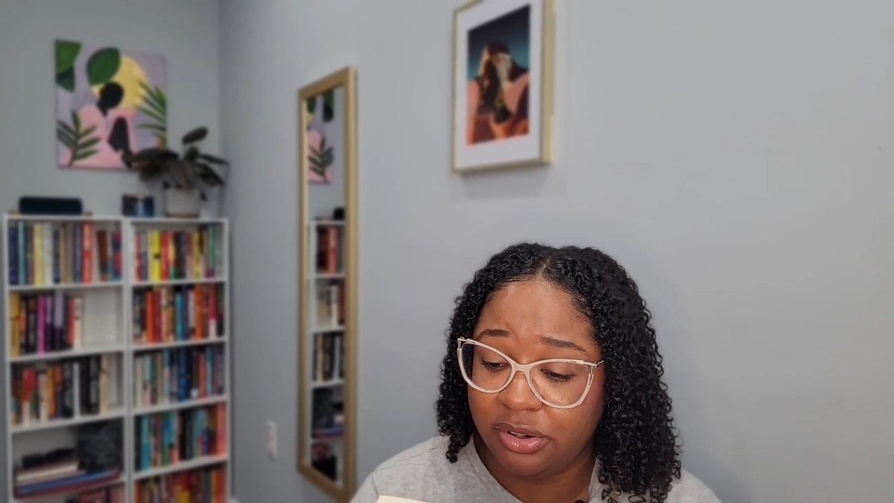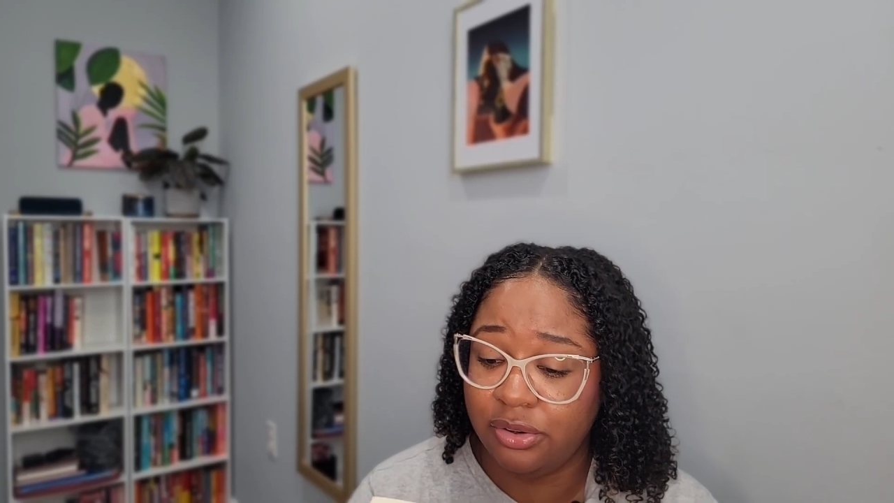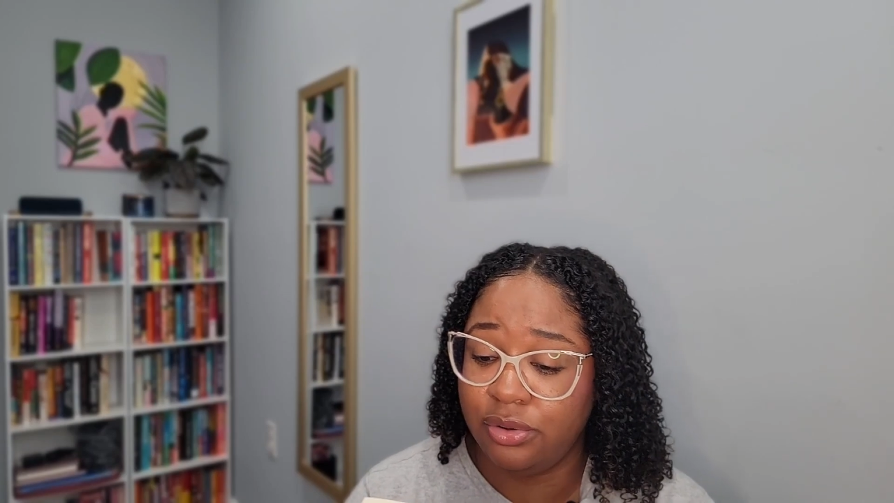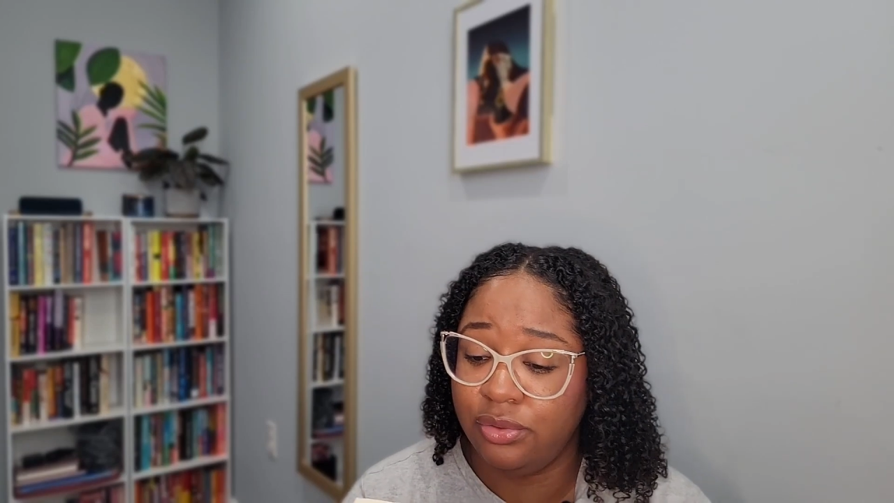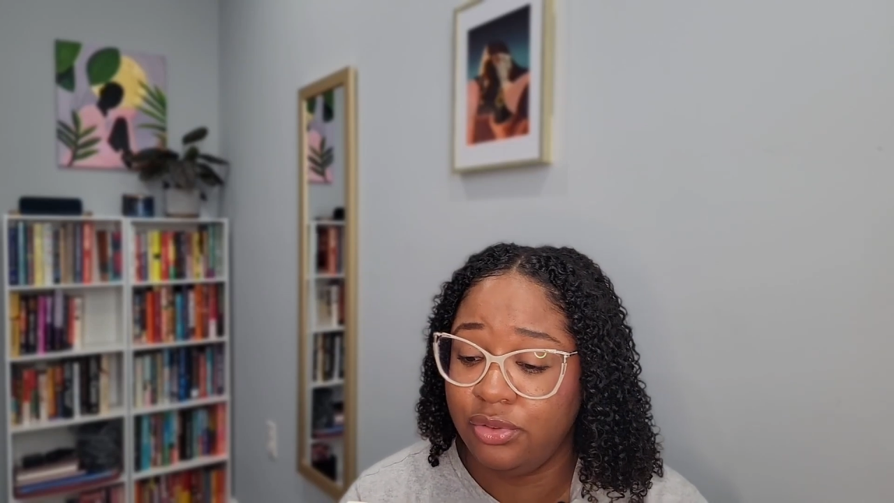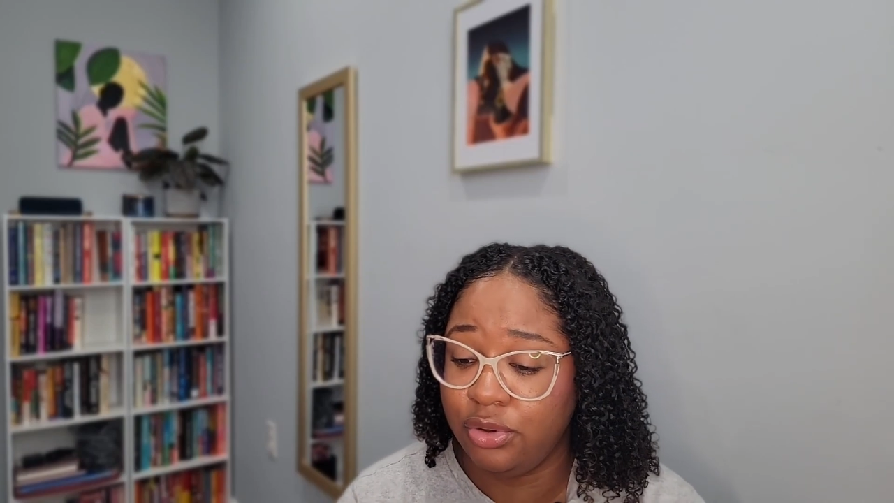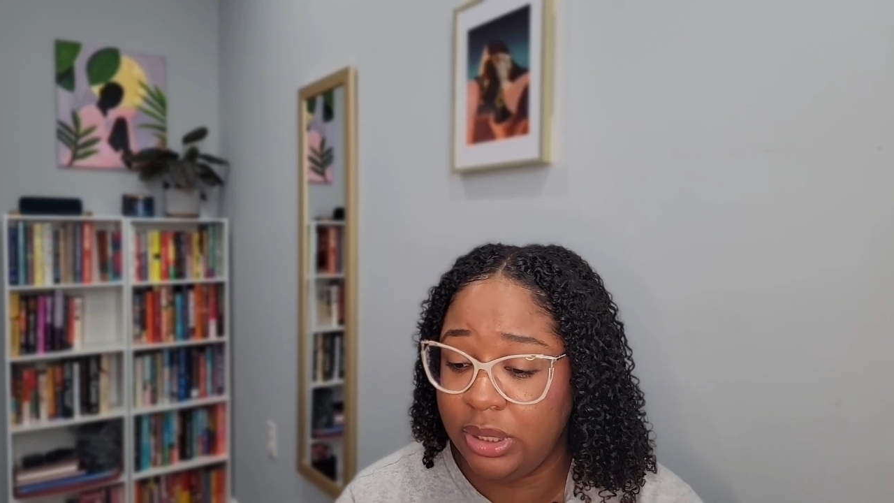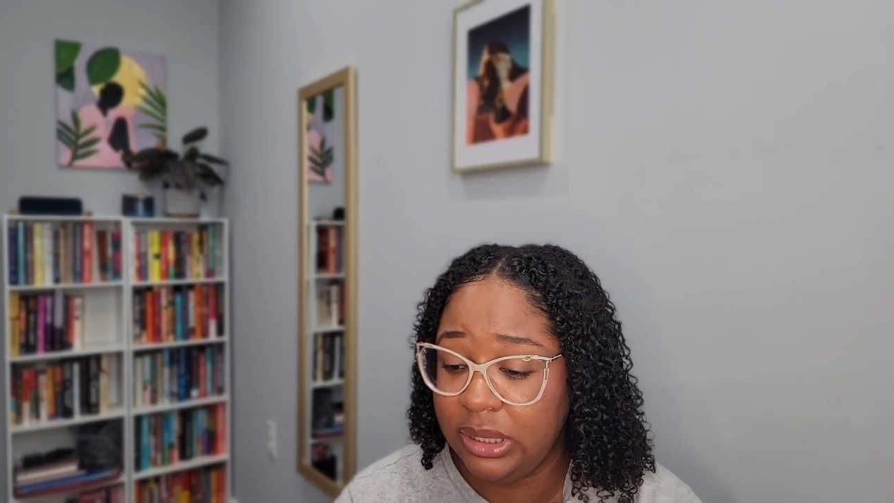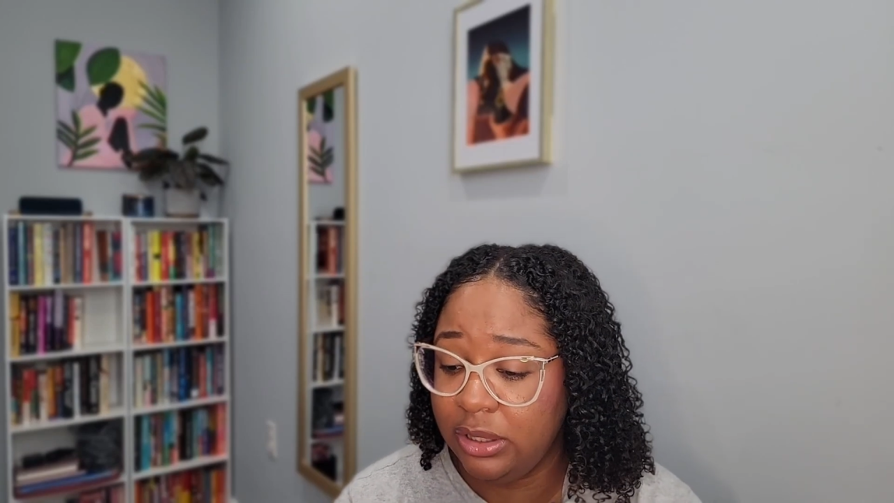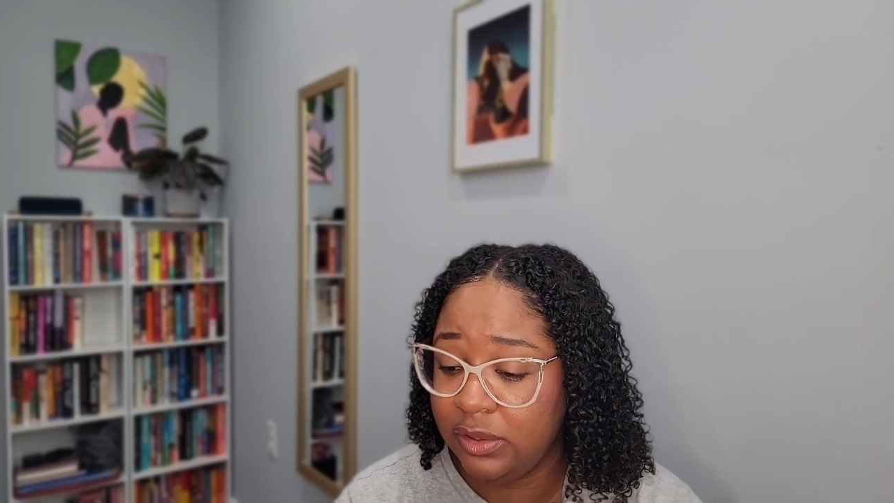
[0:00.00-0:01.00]
turned
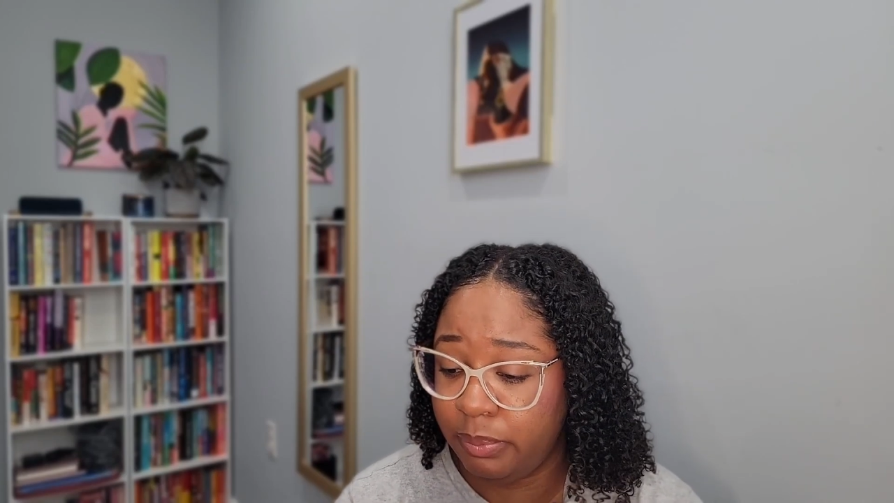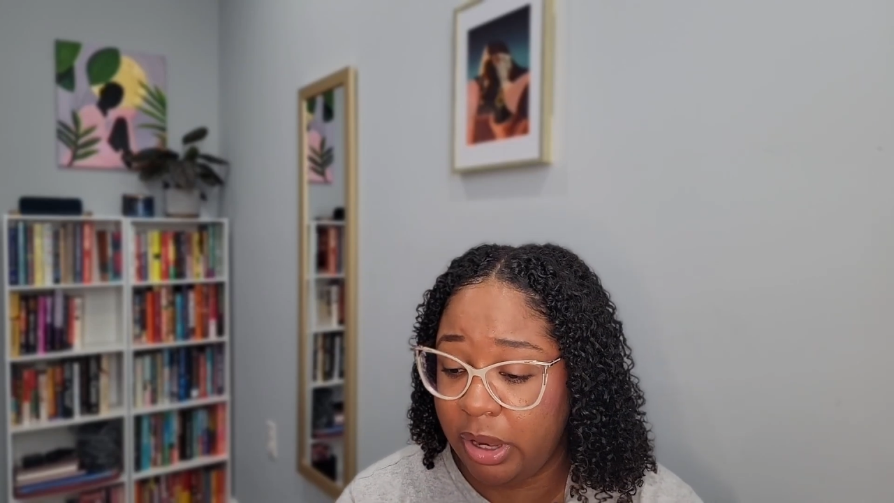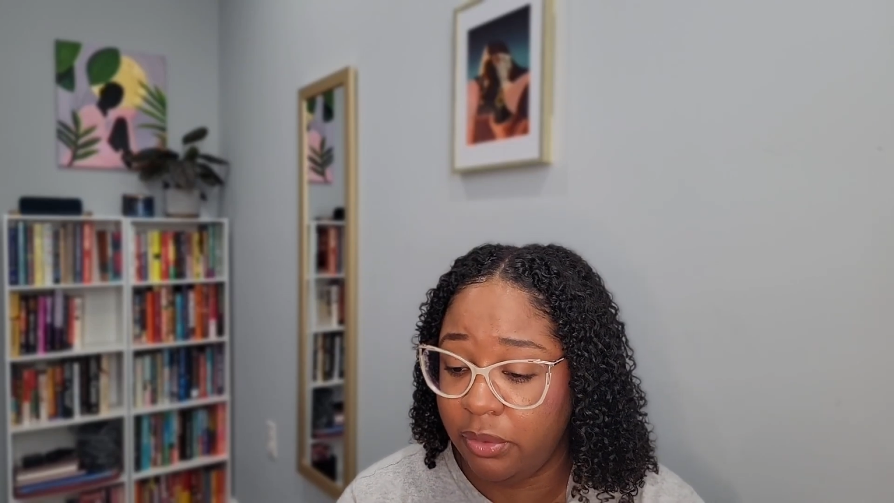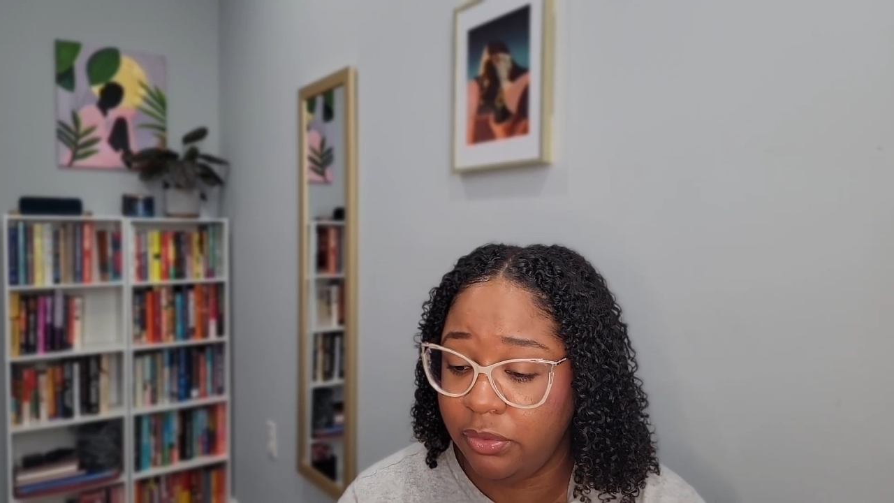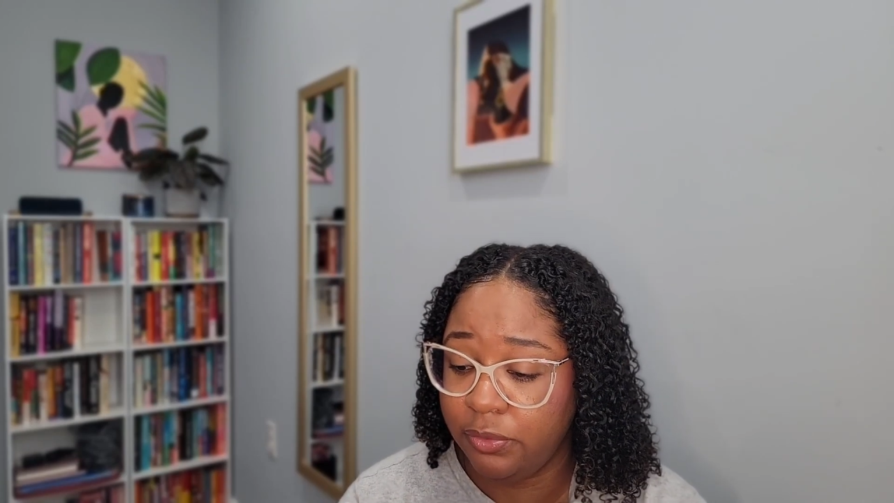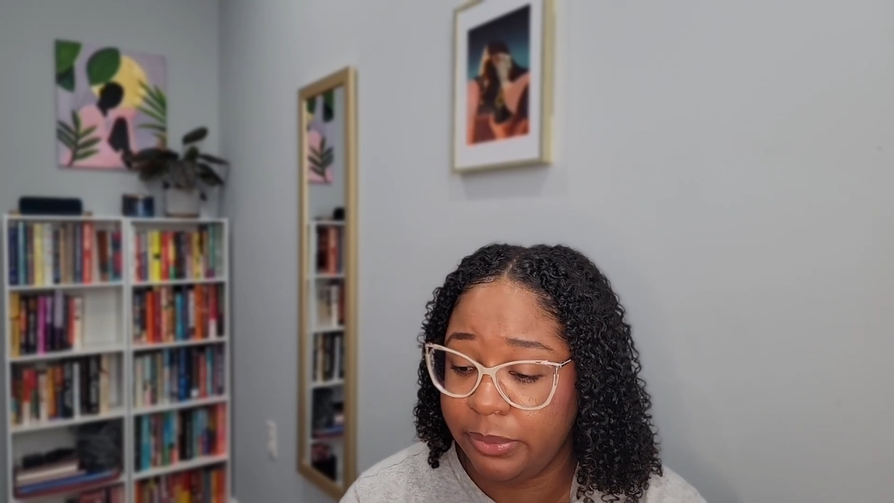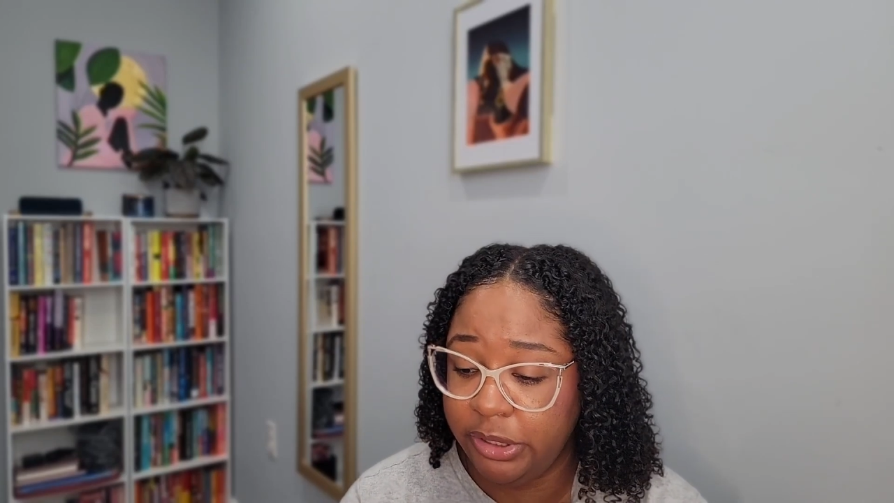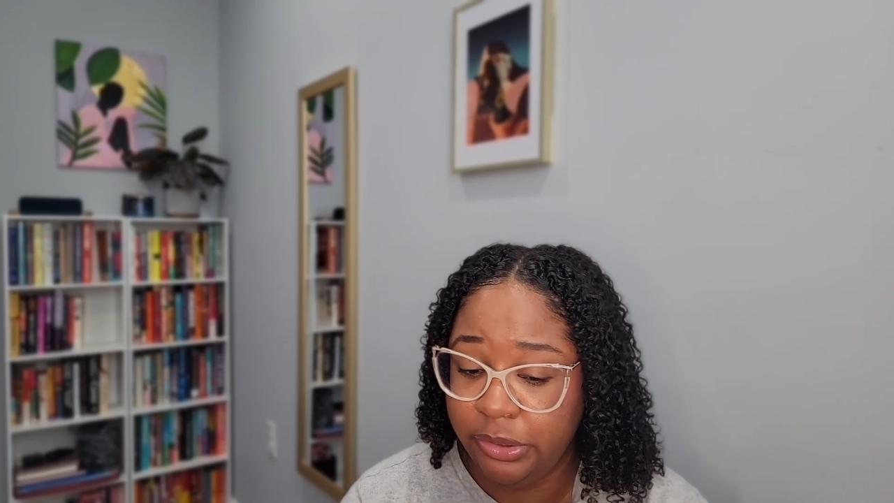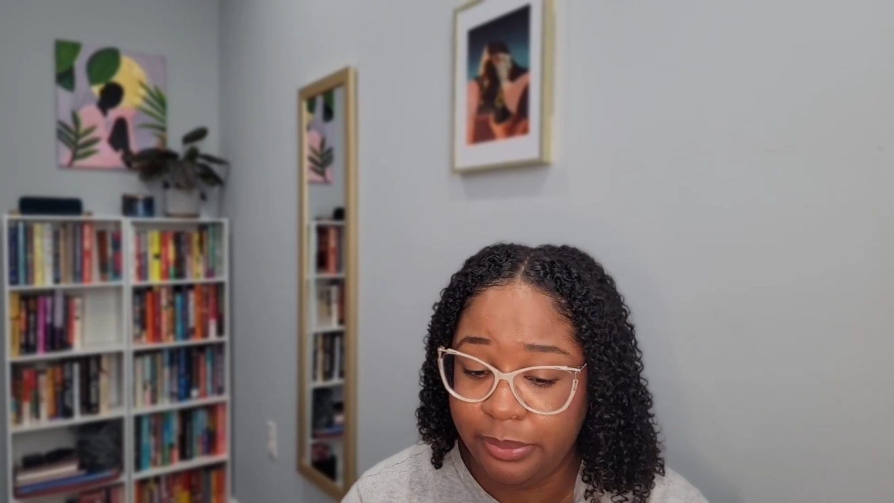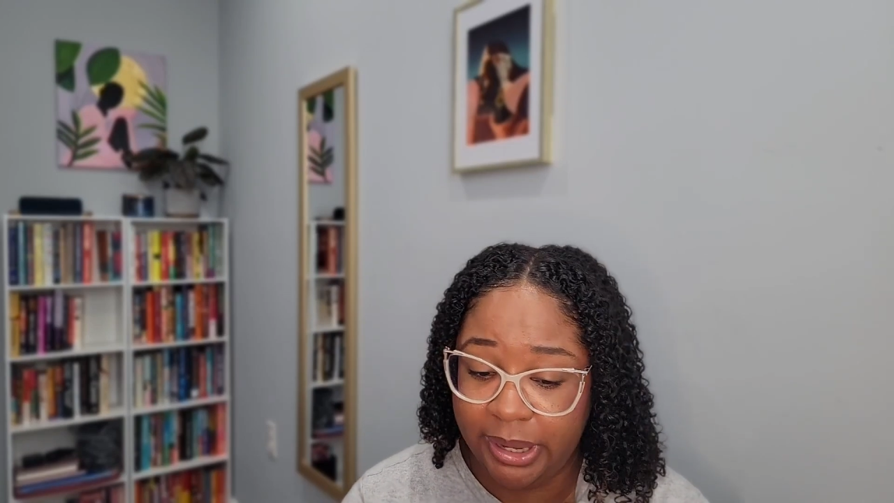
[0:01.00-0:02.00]
trailing spouse from
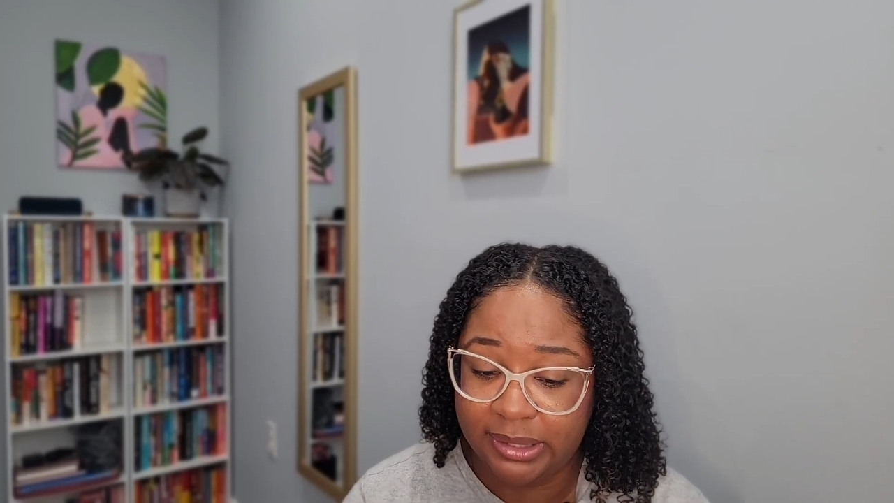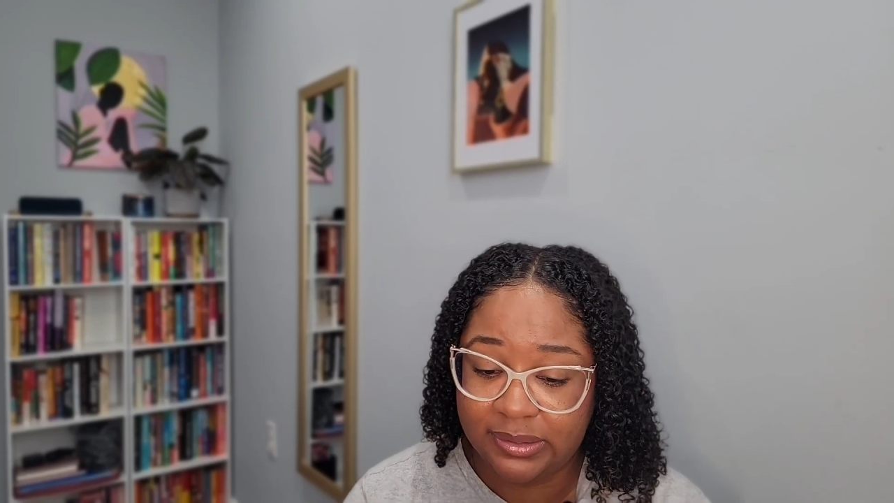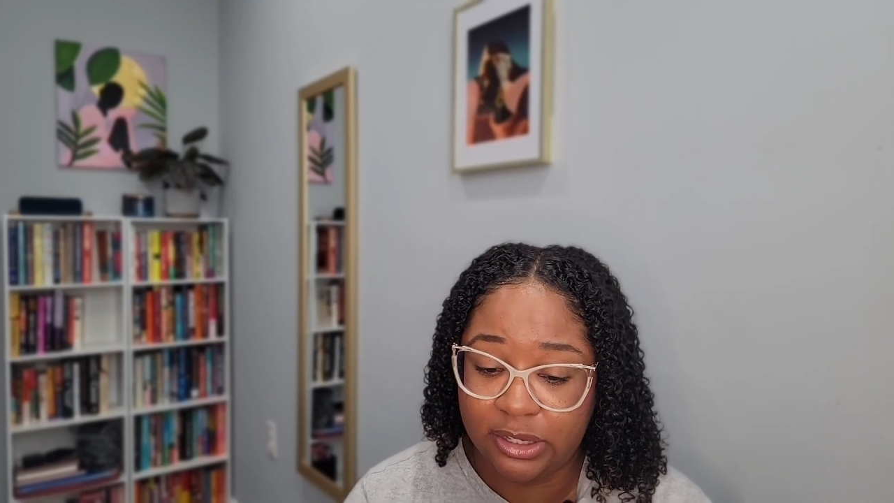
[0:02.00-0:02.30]
the US,